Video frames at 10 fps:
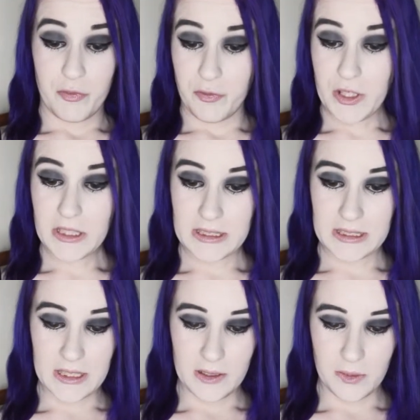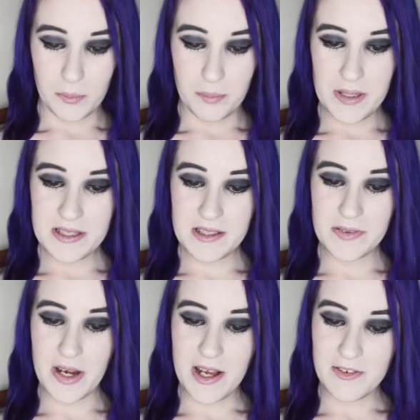First, basically
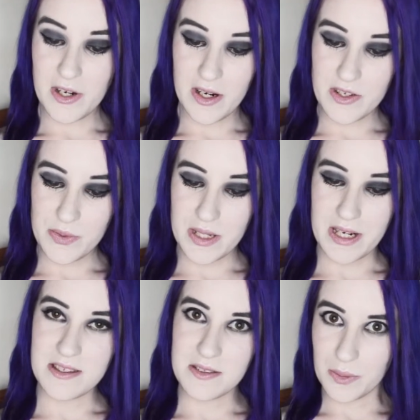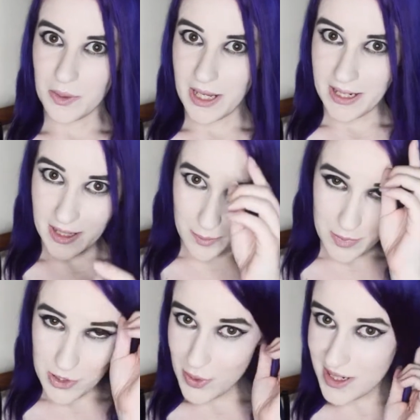right after I graduated high school, I cut the
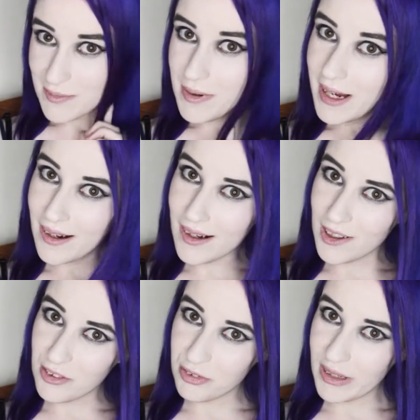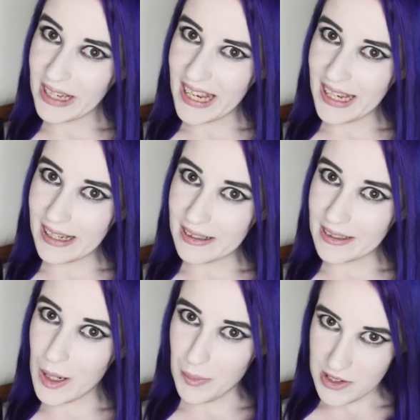majority of my hair off
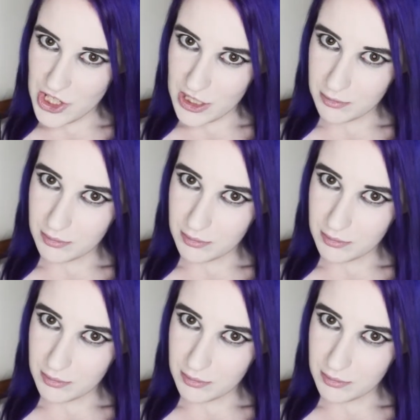and I bleached it.